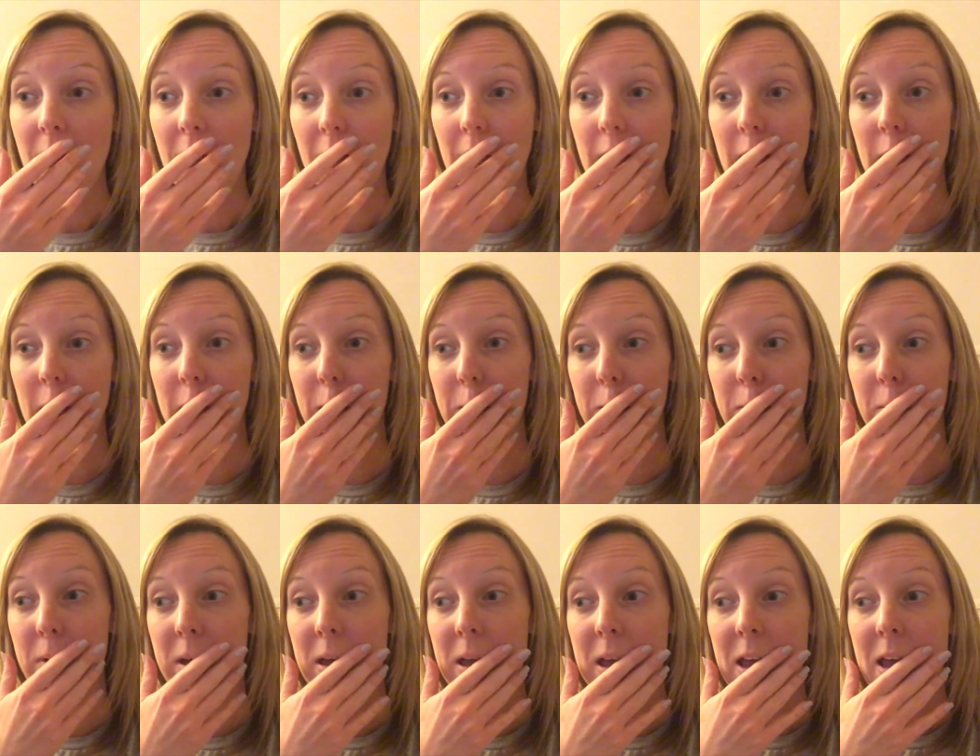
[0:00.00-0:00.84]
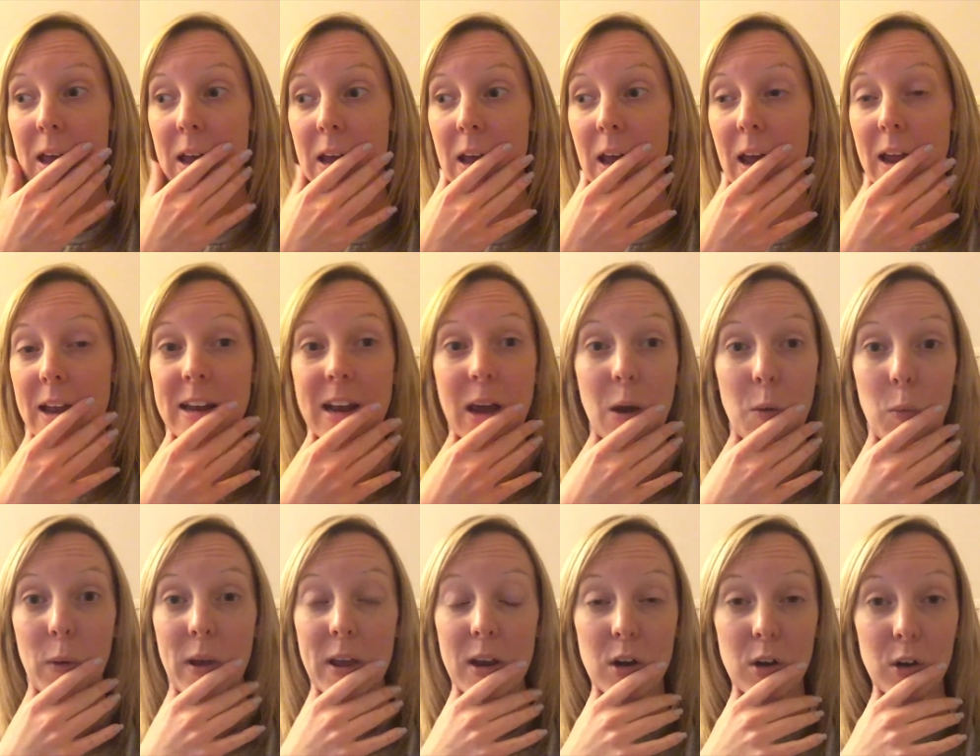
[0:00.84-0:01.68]
And now
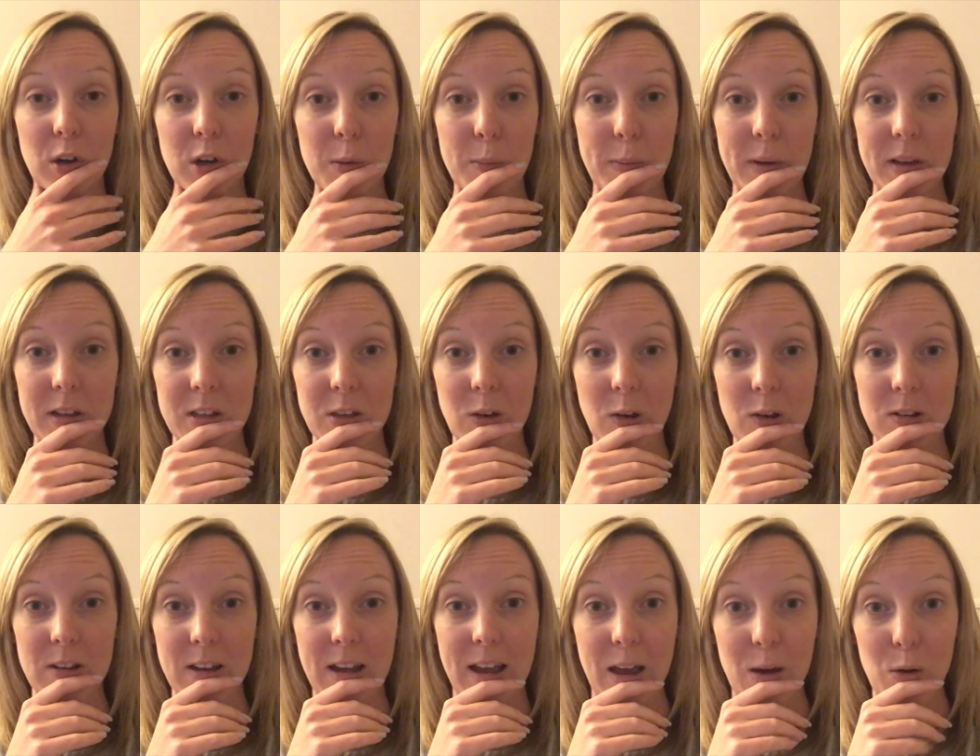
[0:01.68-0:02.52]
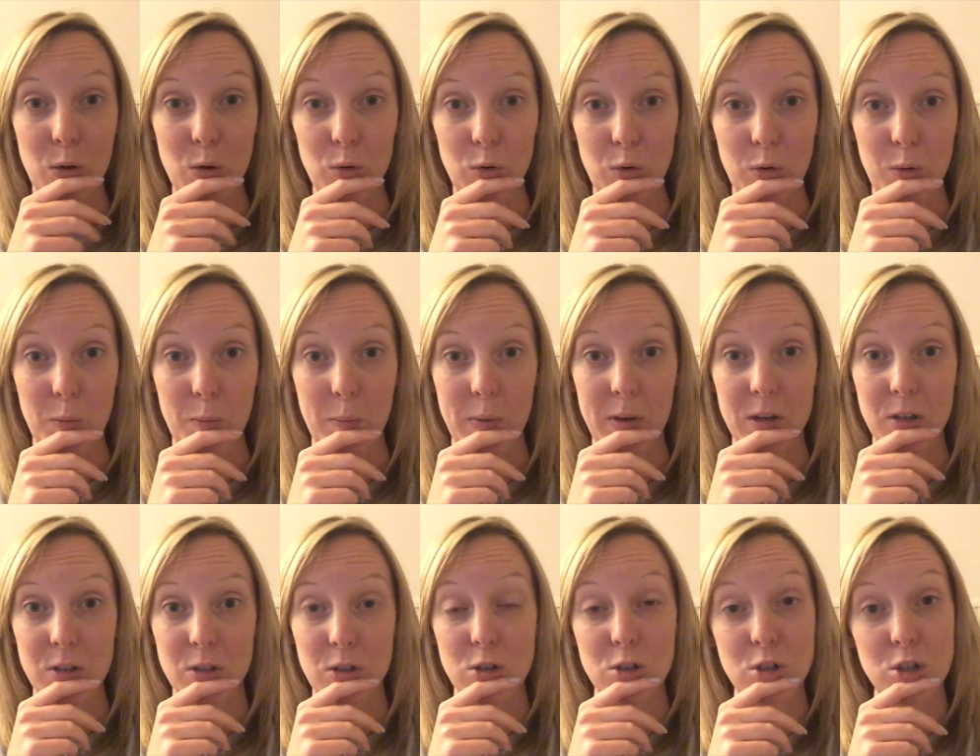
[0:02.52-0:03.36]
we're not going to be able to go into our room
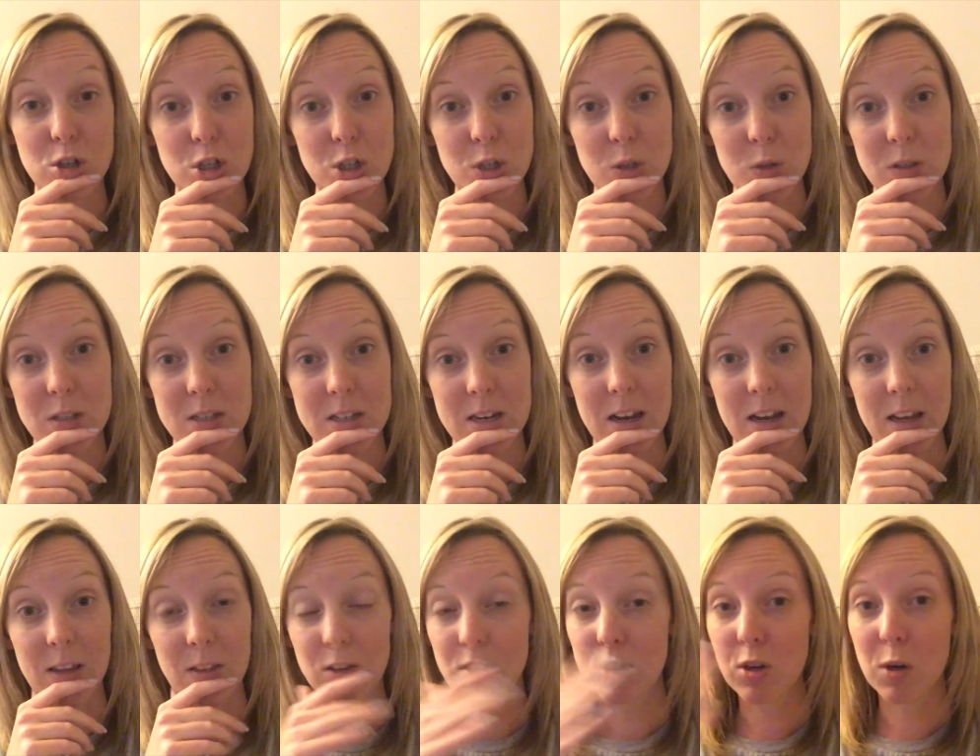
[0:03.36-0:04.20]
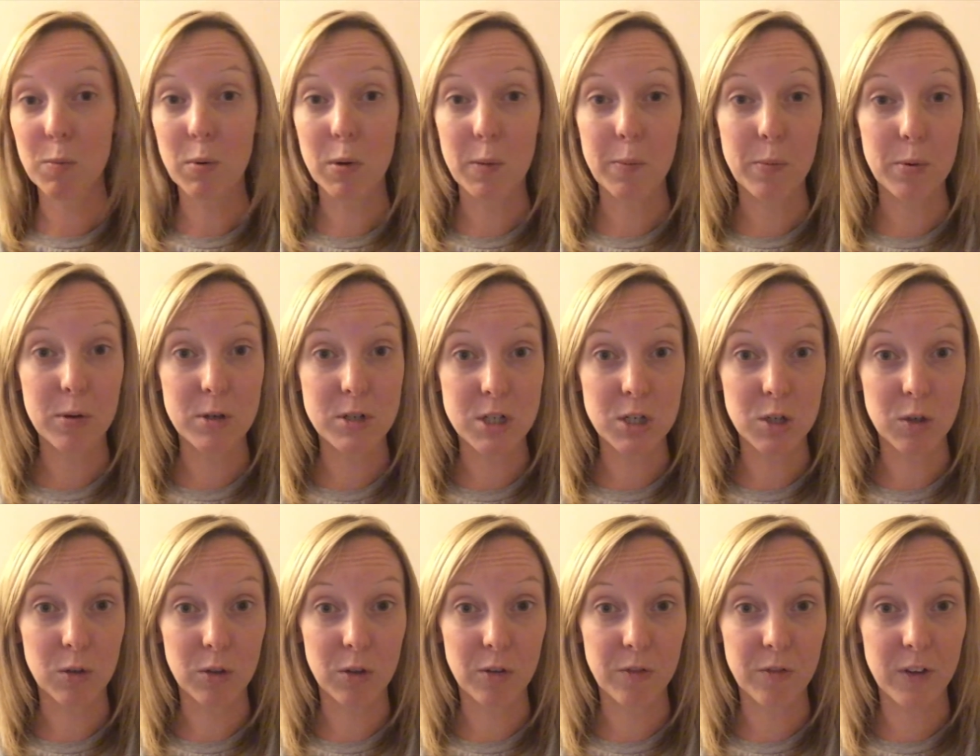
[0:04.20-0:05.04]
because on Tuesday, there's no point putting
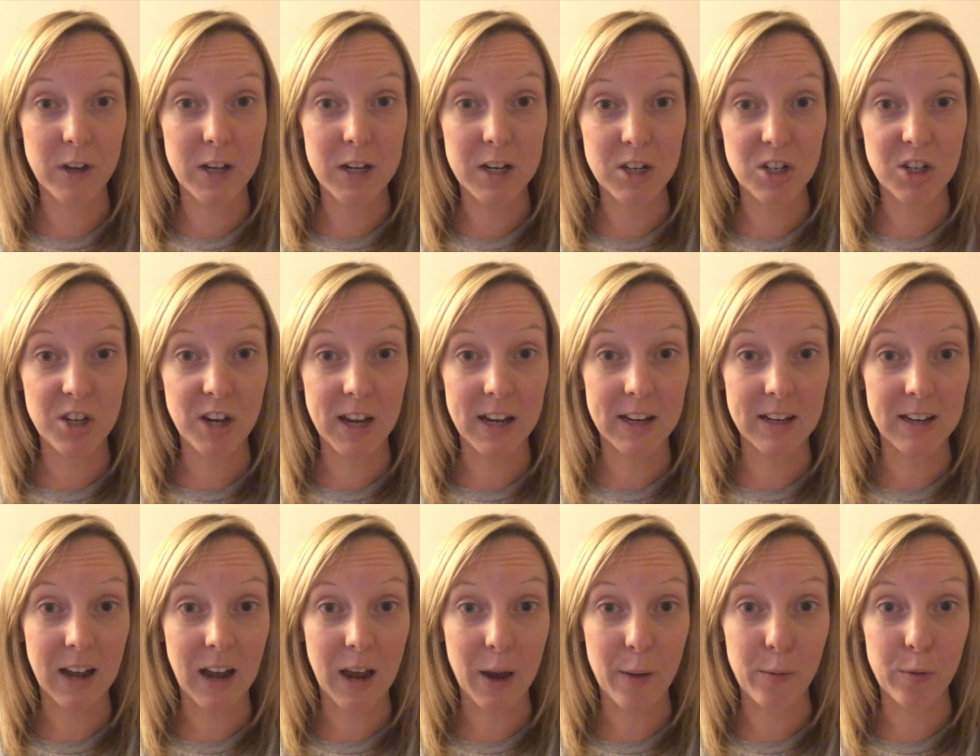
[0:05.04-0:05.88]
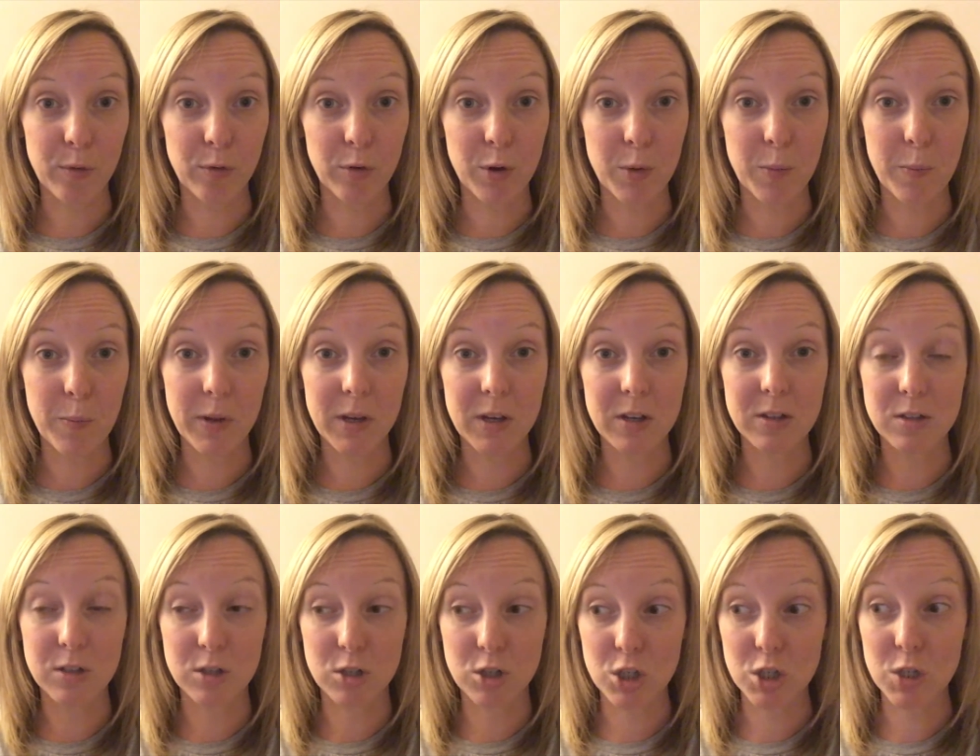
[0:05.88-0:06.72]
all the furniture into our room
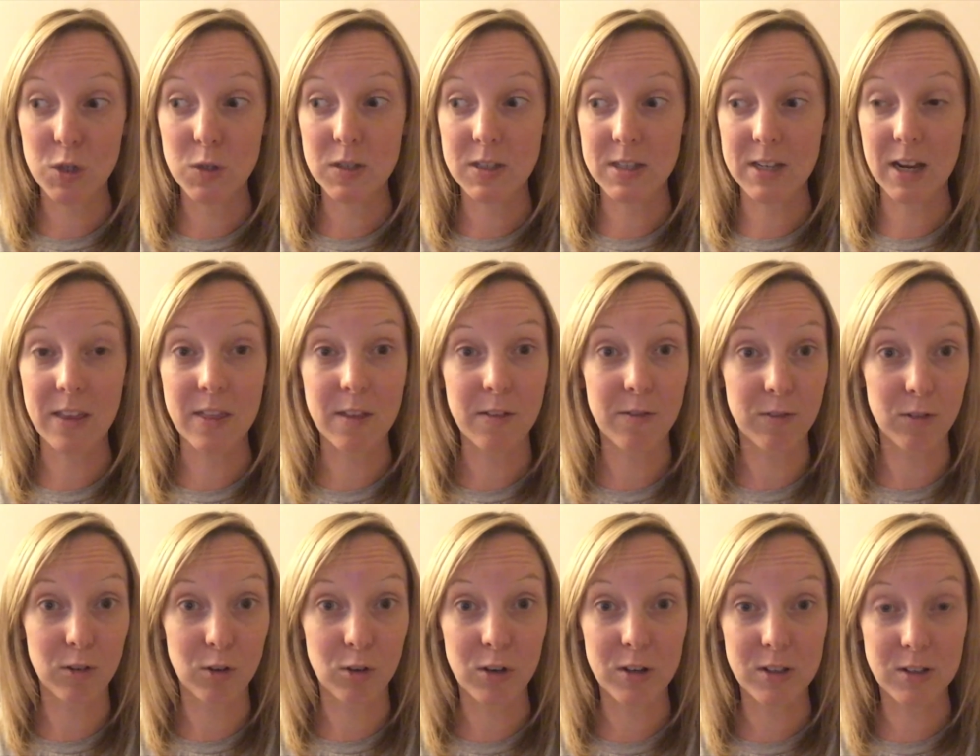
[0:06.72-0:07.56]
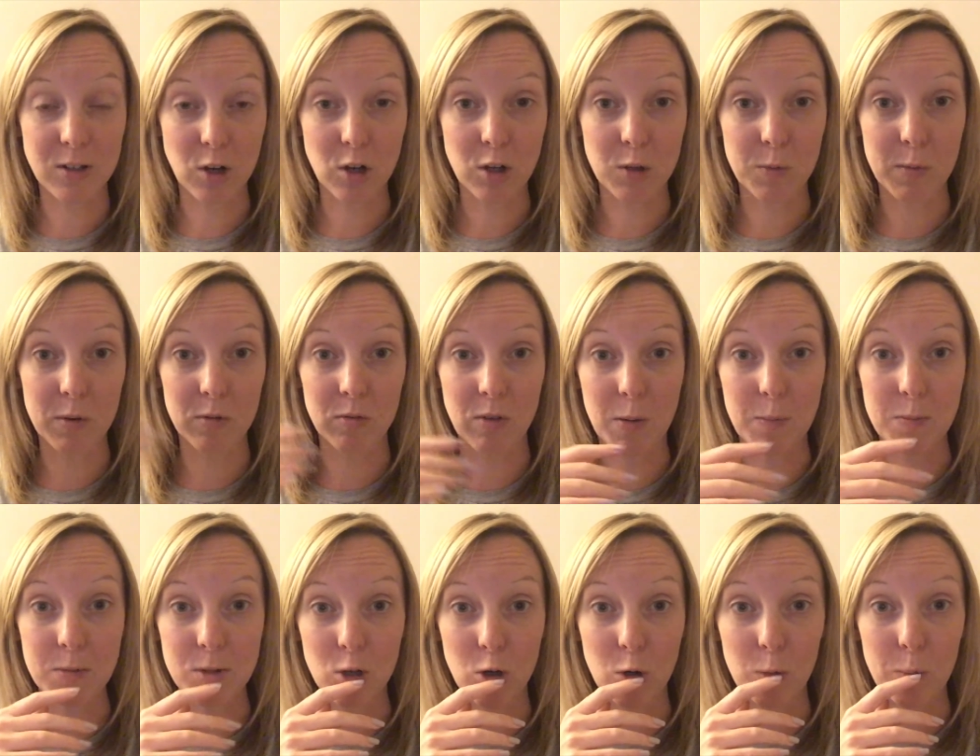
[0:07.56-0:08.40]
because on Tuesday the floor has got to be
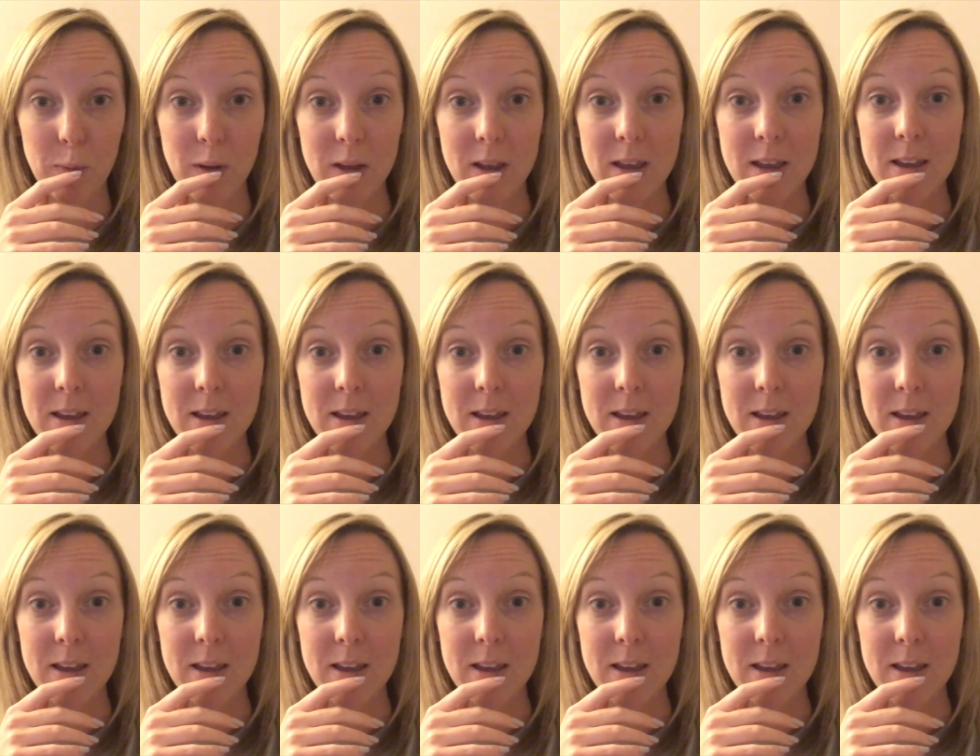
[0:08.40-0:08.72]
ripped up